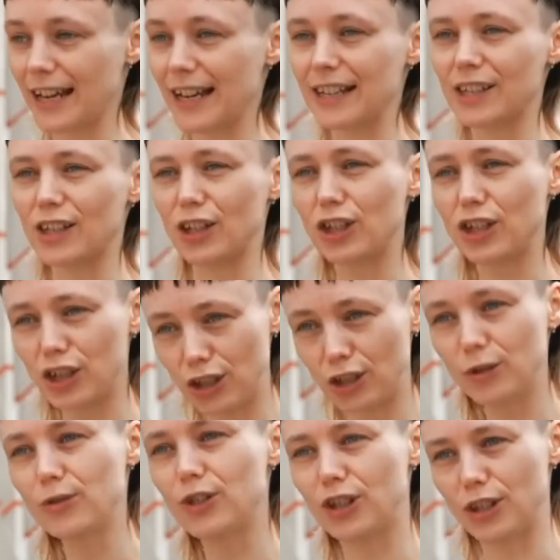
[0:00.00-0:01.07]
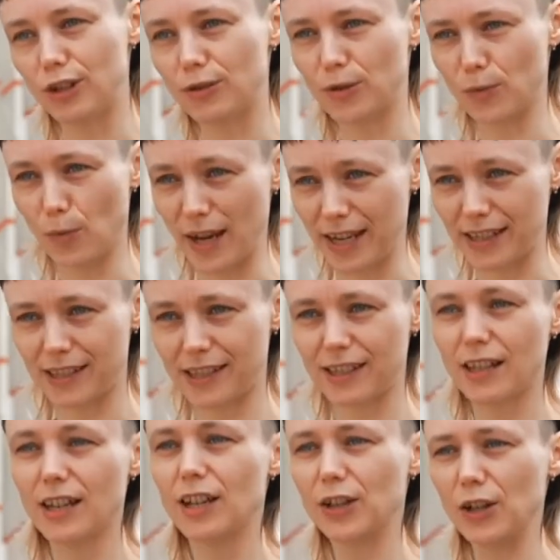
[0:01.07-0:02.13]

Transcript: and it's a huge, huge waste.